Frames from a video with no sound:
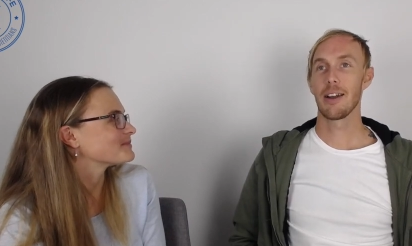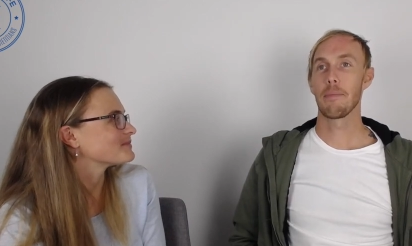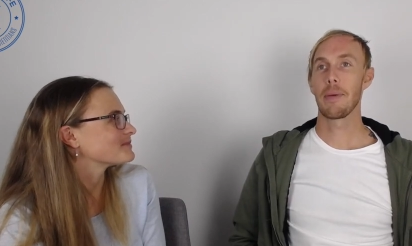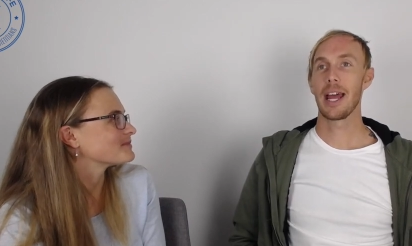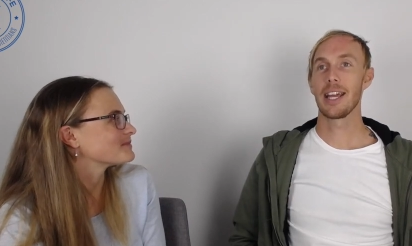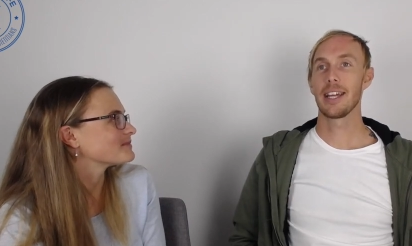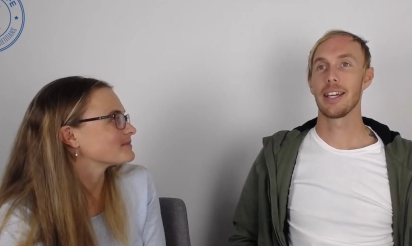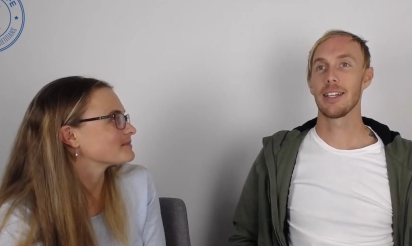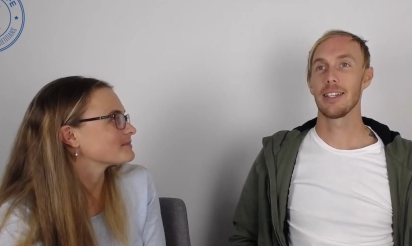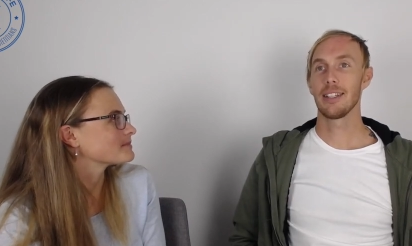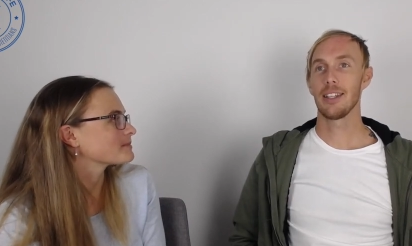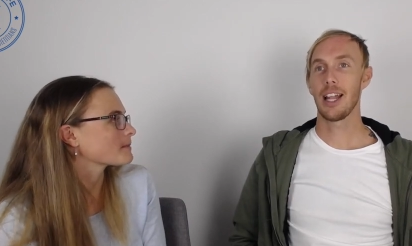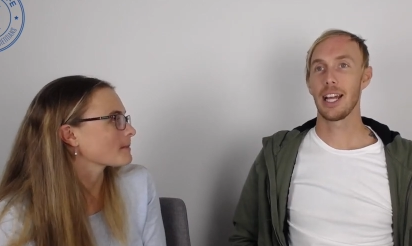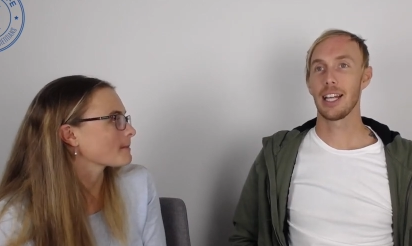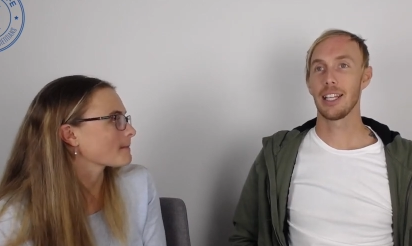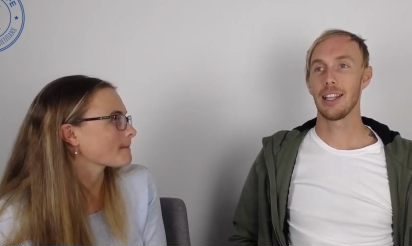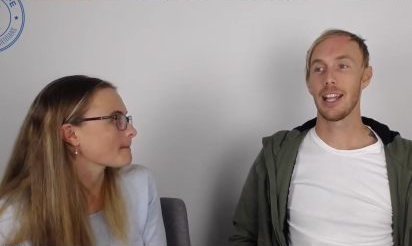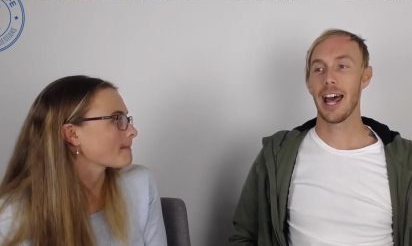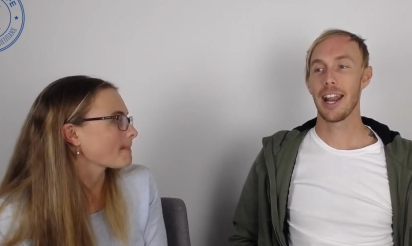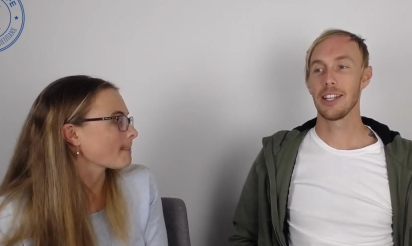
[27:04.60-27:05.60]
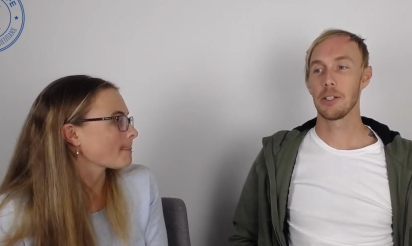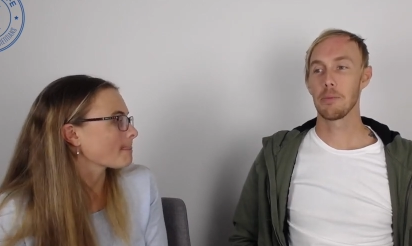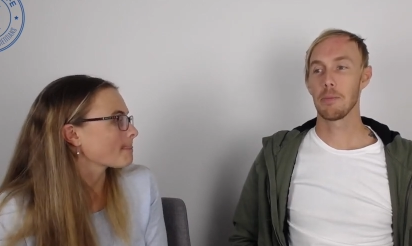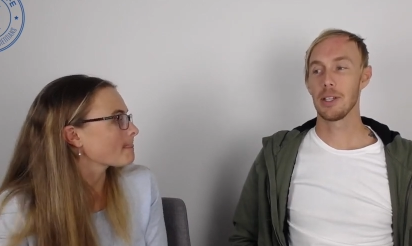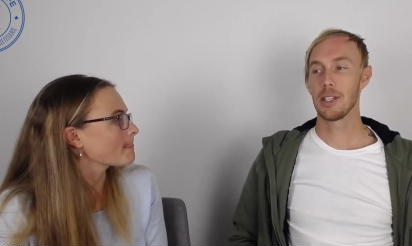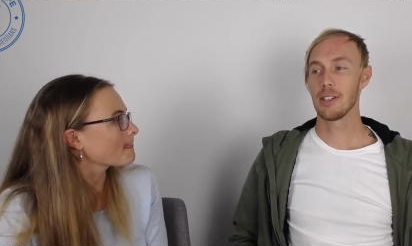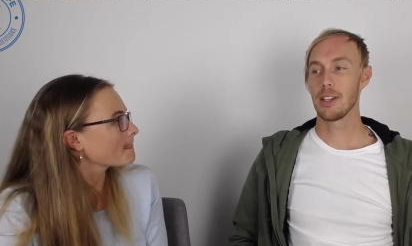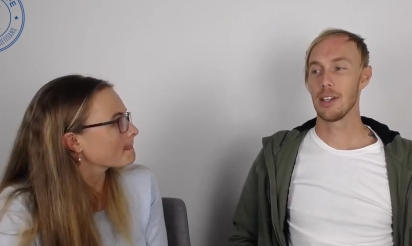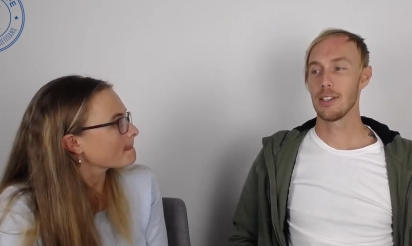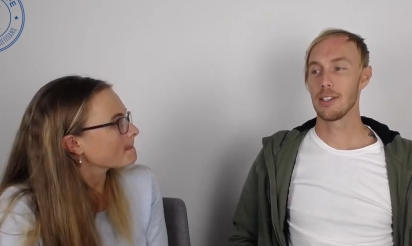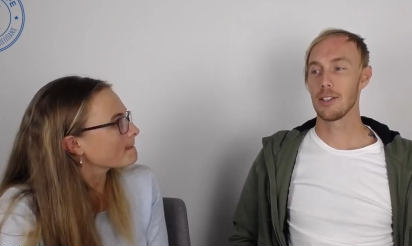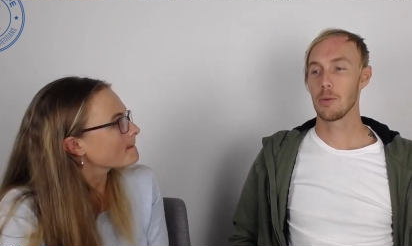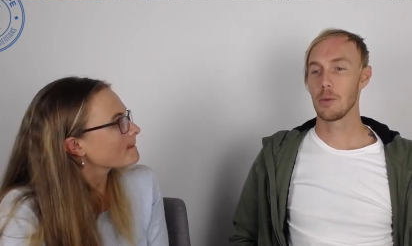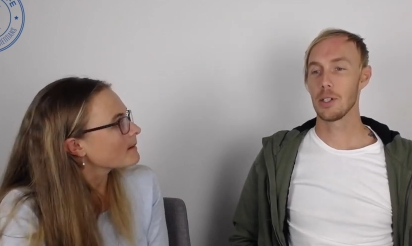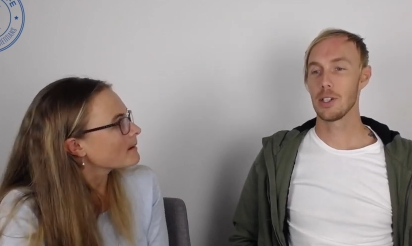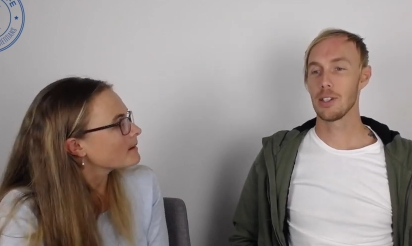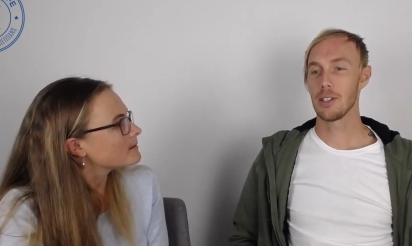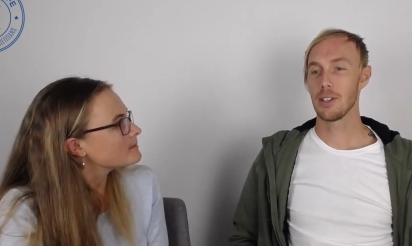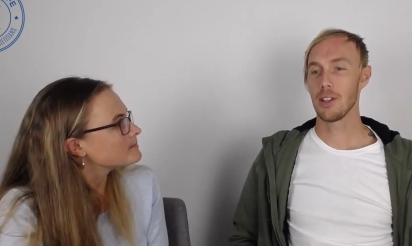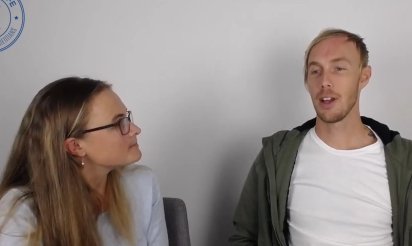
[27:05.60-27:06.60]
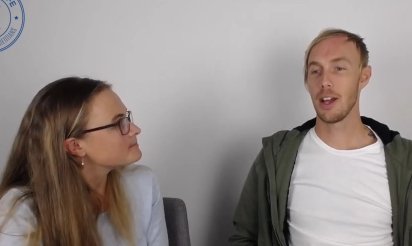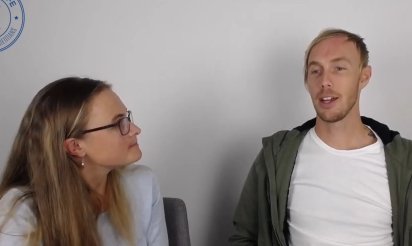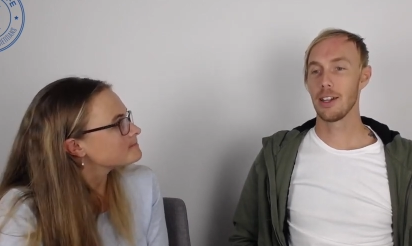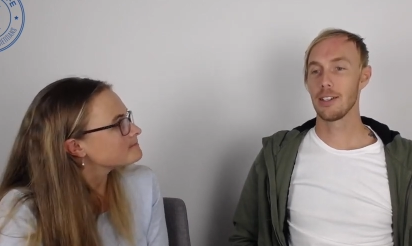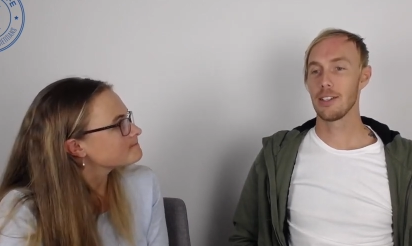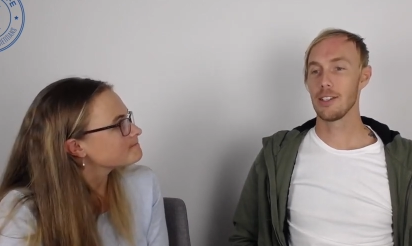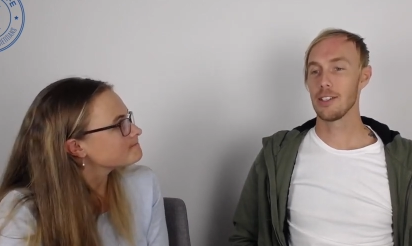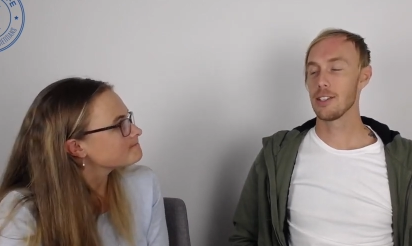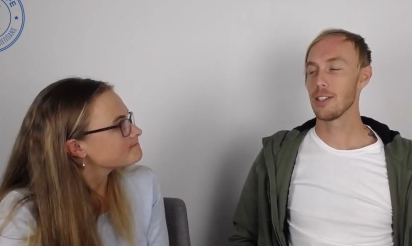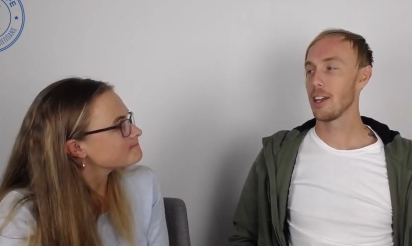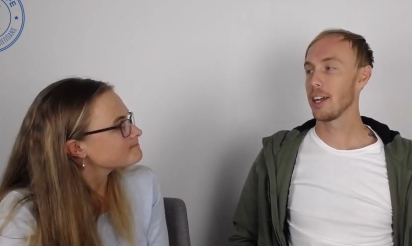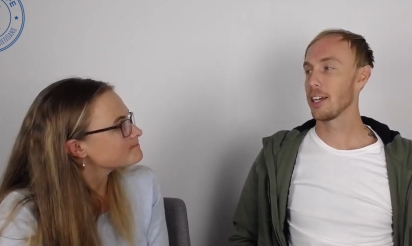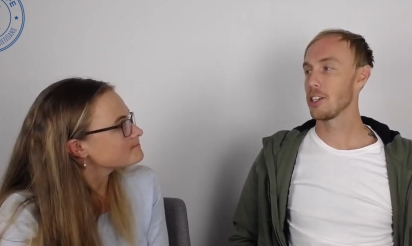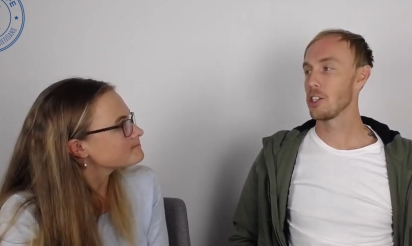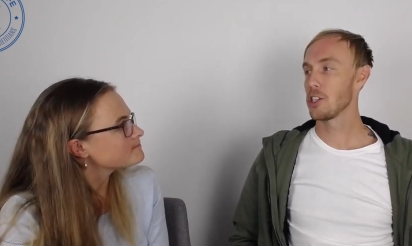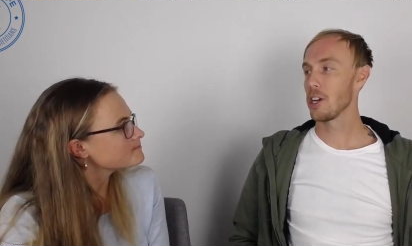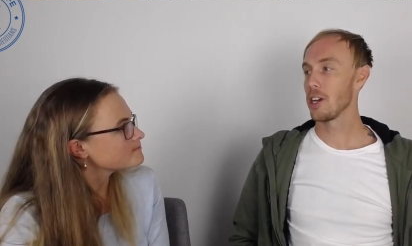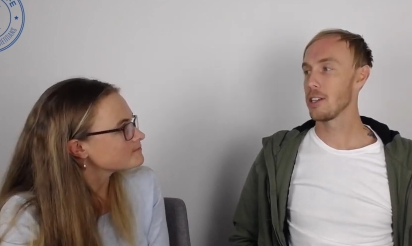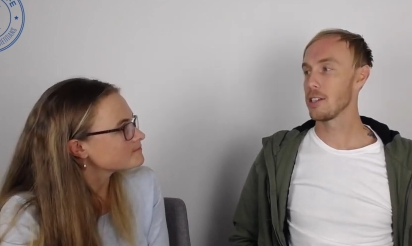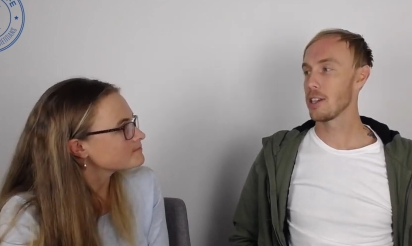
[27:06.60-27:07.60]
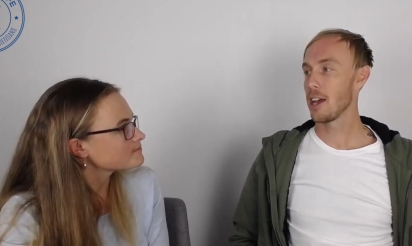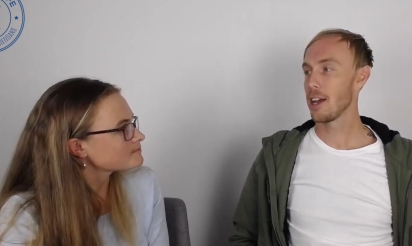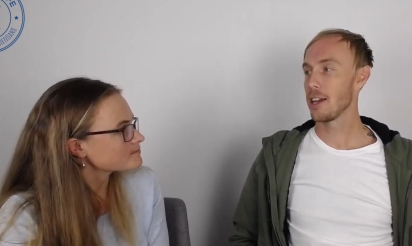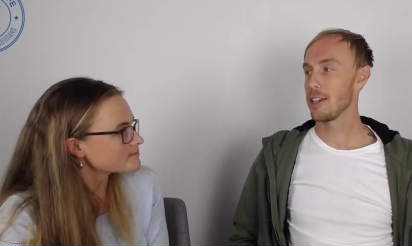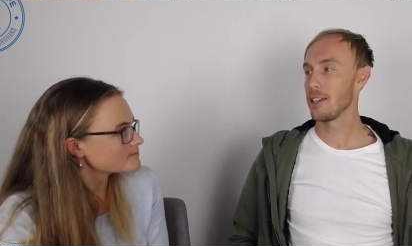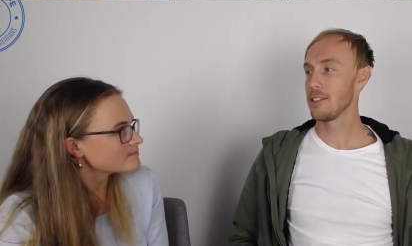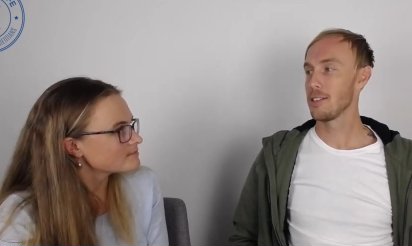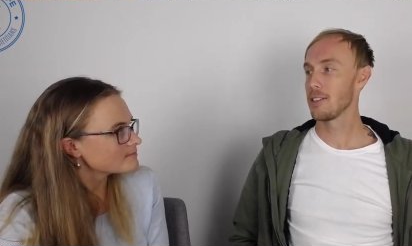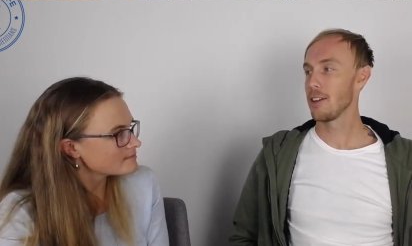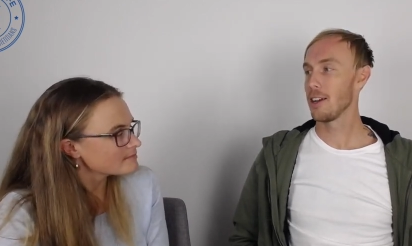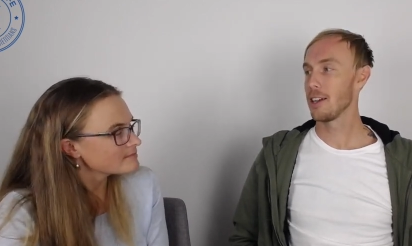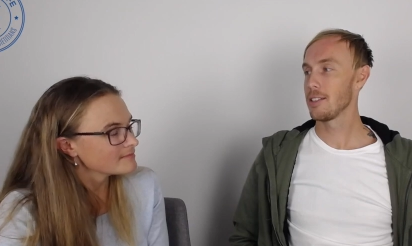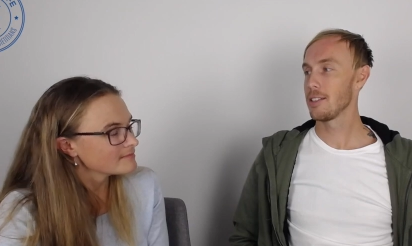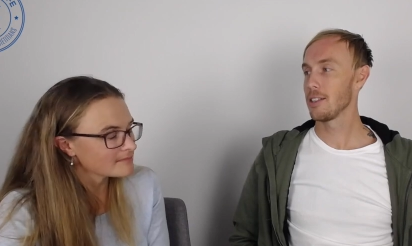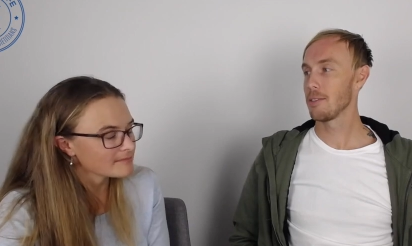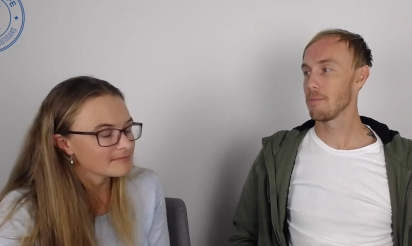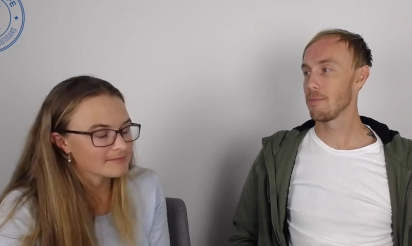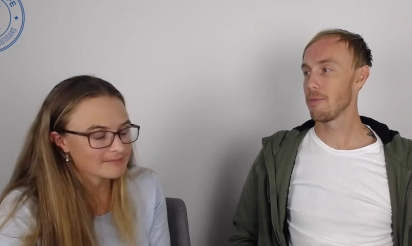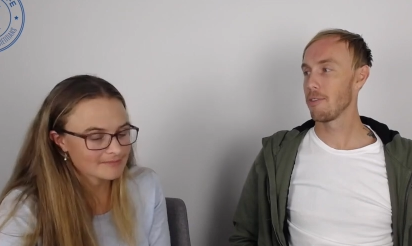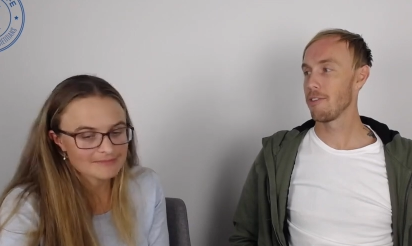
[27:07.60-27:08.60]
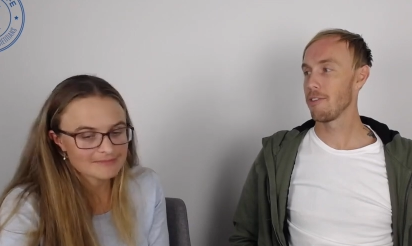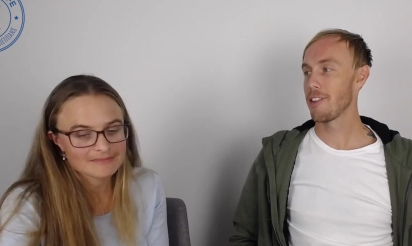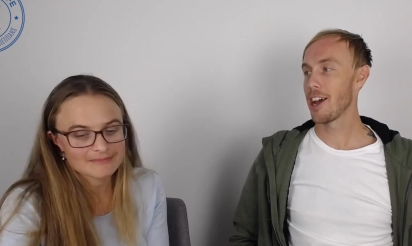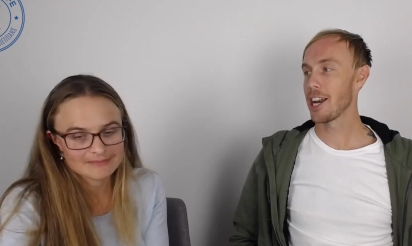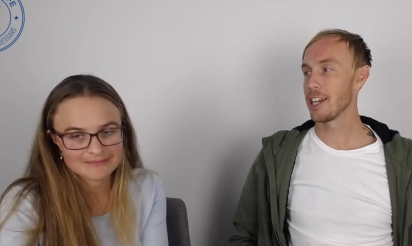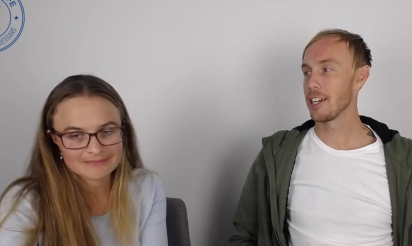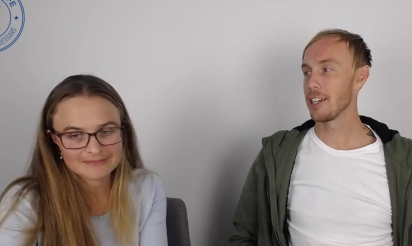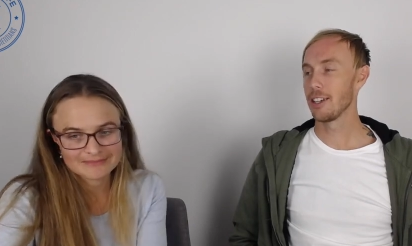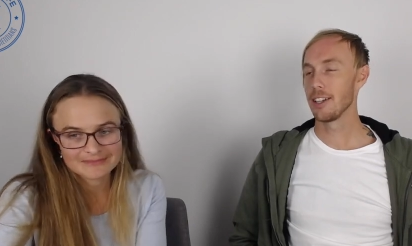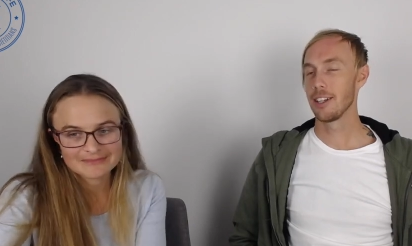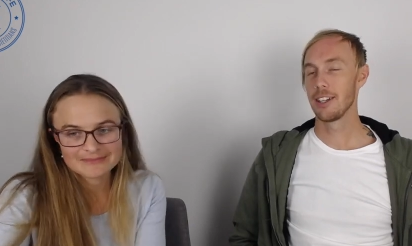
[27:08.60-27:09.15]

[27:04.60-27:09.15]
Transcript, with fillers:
Speaker 1: make like lattice biscuits, which is like just like a cheesecake inside some fatty,